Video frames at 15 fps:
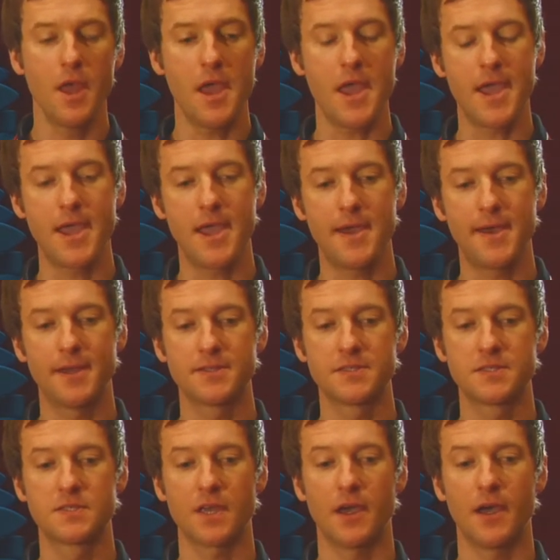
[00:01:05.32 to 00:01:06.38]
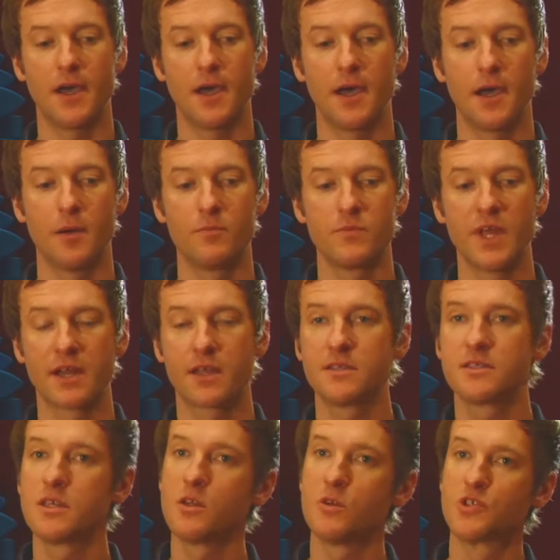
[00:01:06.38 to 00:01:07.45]
And then
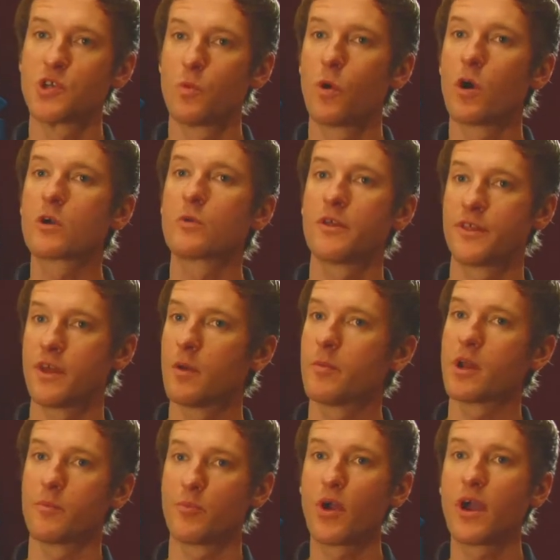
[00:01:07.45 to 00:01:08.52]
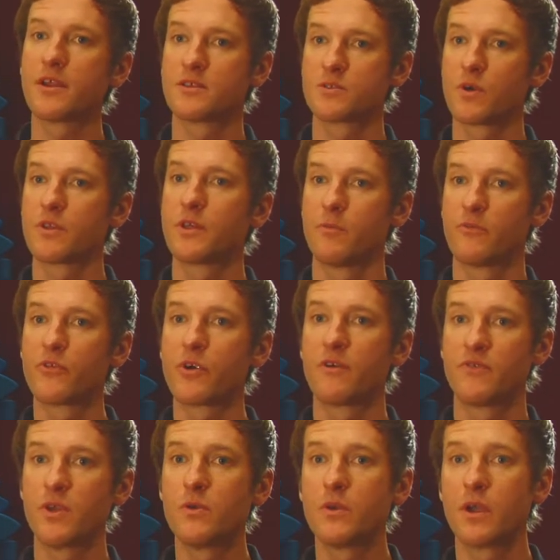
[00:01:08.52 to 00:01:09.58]
continued to work with him and apprentice with him for a
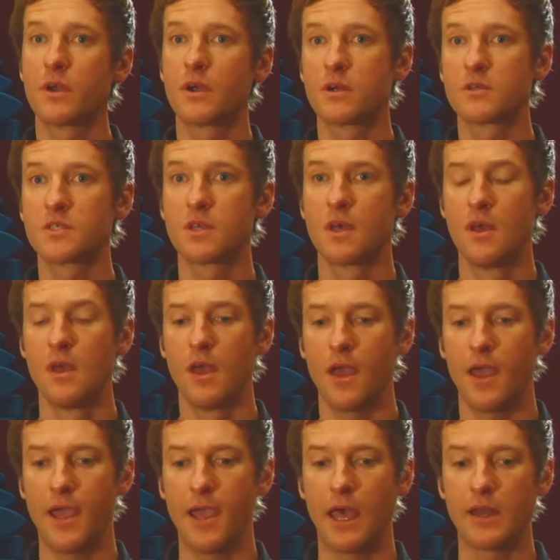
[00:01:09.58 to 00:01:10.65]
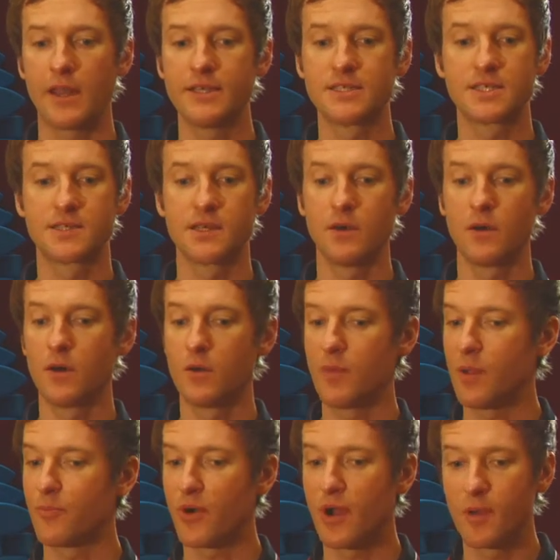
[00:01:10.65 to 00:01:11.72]
few years. And he's still
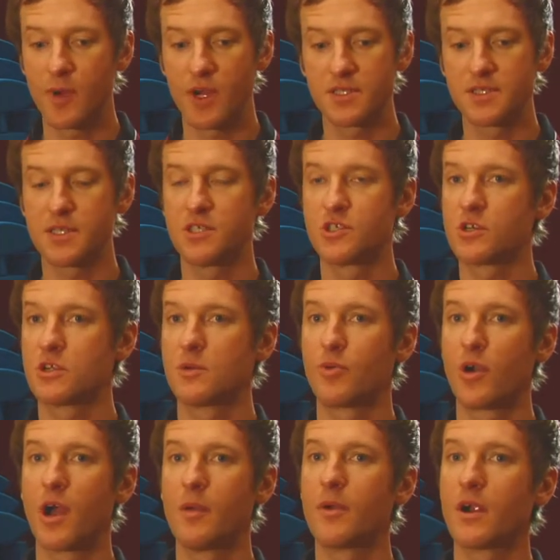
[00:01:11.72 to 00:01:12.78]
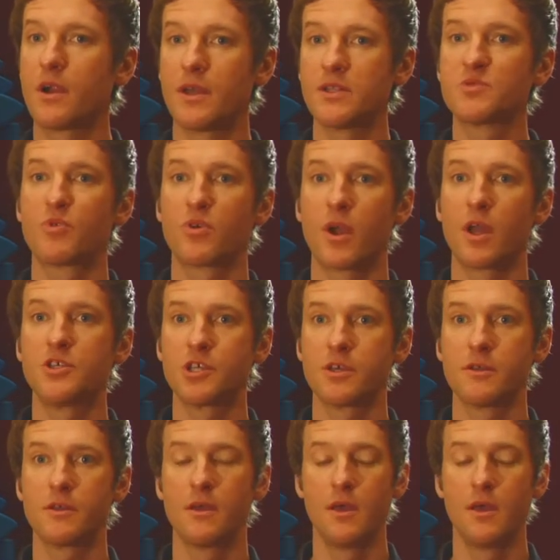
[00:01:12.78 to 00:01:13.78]
my primary teacher, primary inspiration.